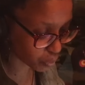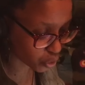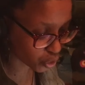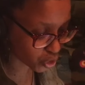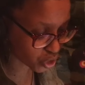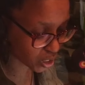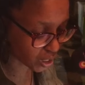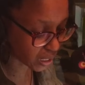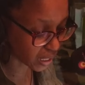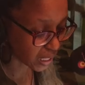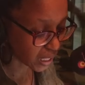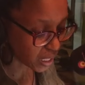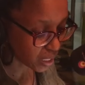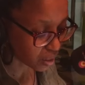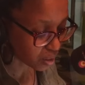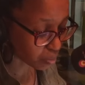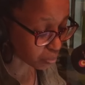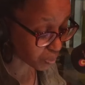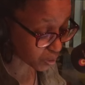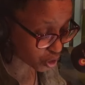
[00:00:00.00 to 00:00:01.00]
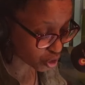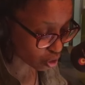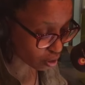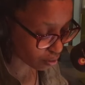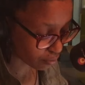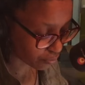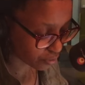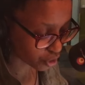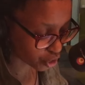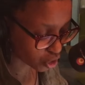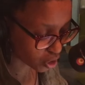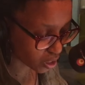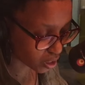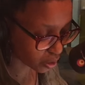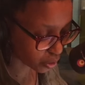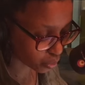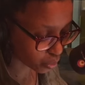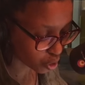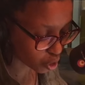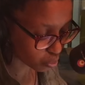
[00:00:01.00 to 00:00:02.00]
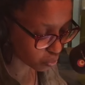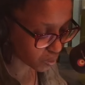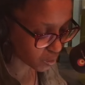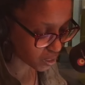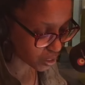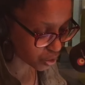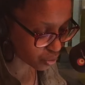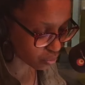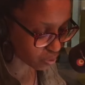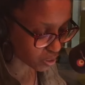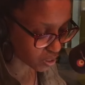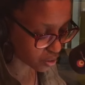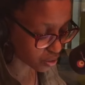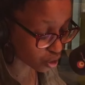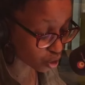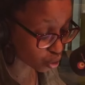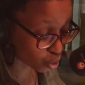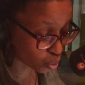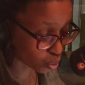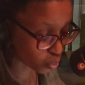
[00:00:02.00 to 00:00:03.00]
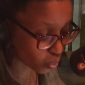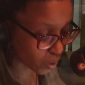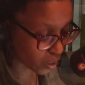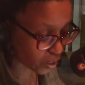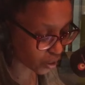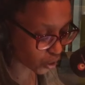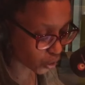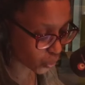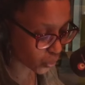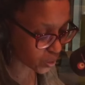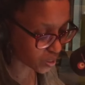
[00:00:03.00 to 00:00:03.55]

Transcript: put the picture of the child, which police released a short while ago.